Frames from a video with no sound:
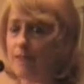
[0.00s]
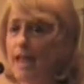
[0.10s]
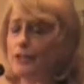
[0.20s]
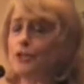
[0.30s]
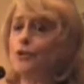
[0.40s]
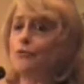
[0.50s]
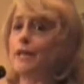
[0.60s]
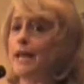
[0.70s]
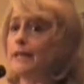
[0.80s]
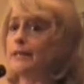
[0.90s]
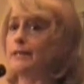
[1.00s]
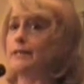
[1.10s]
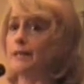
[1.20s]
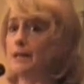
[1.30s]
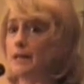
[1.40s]
actually
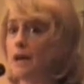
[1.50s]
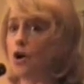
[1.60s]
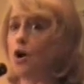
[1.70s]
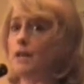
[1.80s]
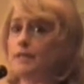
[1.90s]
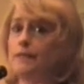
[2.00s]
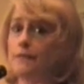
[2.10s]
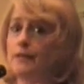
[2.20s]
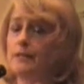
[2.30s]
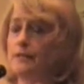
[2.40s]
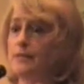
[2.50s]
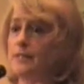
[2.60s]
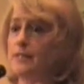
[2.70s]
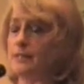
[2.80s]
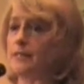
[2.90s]
created a cost
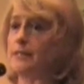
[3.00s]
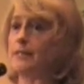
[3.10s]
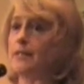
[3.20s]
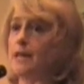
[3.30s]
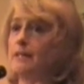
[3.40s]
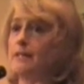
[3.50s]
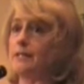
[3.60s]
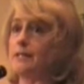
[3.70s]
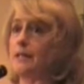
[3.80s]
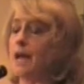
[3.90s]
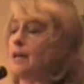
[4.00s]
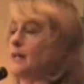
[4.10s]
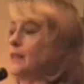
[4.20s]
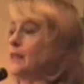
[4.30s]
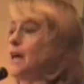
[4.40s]
effectiveness list like this and
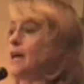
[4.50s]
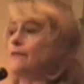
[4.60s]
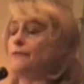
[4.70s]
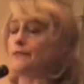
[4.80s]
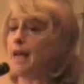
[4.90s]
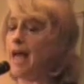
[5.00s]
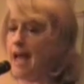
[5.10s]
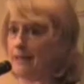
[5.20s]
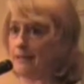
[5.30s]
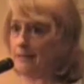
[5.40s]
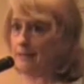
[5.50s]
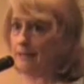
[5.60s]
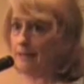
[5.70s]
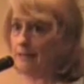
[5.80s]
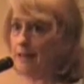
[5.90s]
got a lot of flack.
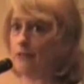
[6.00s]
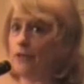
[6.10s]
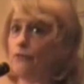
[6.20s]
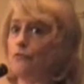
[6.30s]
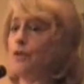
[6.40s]
Now they've